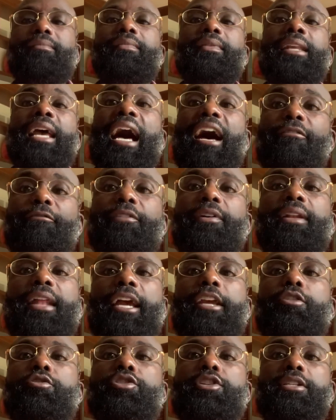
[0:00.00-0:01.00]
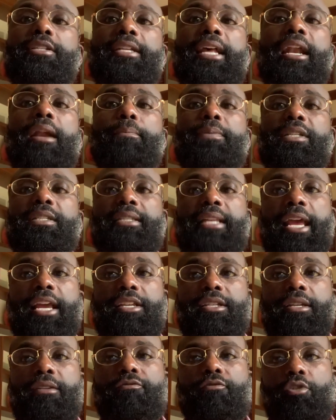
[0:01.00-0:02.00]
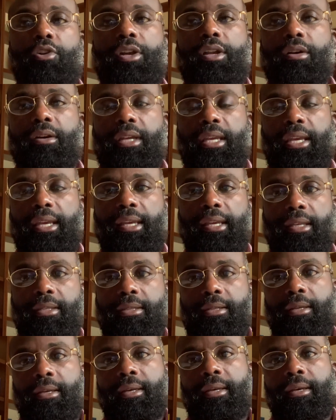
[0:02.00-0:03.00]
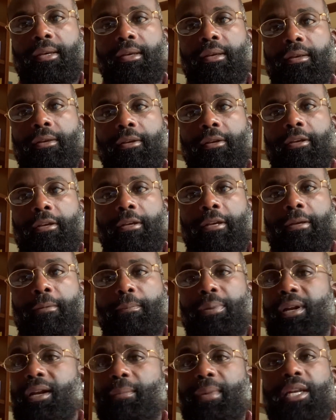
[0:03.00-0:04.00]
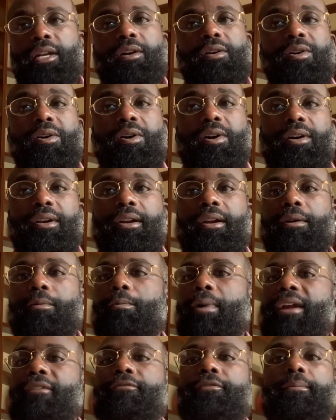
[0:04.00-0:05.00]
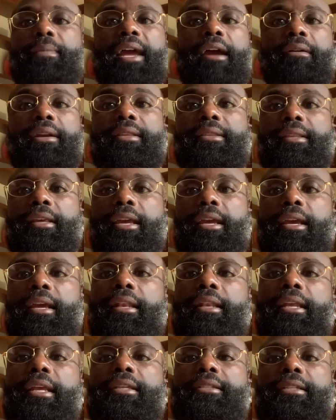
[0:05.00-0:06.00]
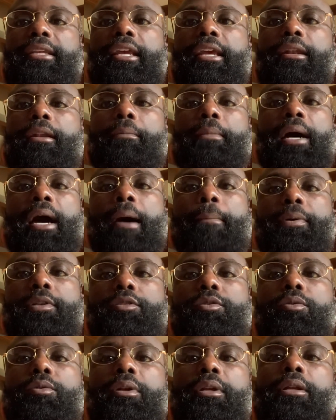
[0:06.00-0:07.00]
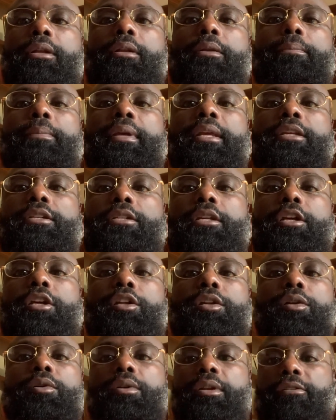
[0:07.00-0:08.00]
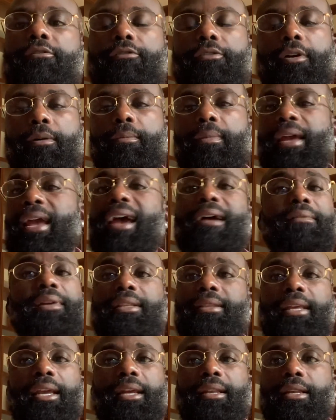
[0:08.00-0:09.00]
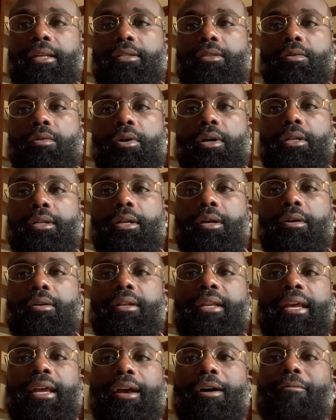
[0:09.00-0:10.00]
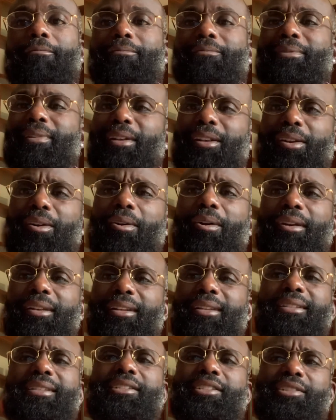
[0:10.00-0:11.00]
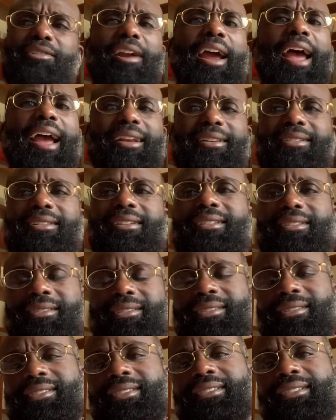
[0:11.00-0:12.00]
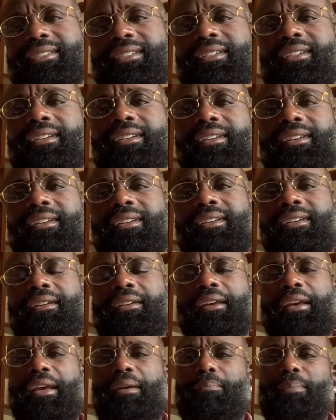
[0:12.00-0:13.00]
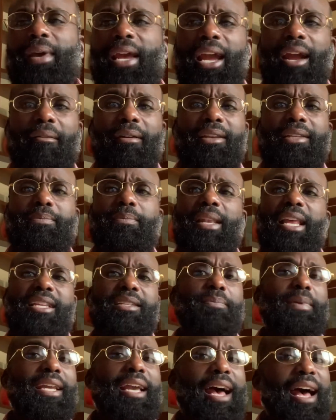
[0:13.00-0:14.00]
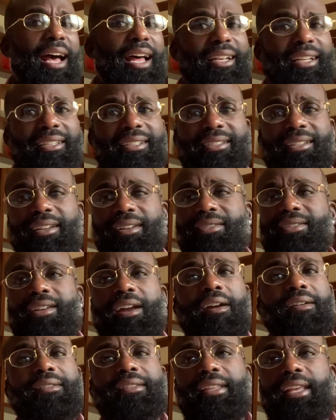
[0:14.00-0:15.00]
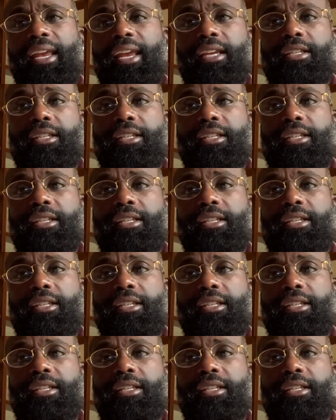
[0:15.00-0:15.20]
I feel like you should set up a station for your kids. Put them in a corner away from everything. At least give them an opportunity to be secluded from everything that's going on and help to lower the distractions. And parents, let's be honest. There's certain things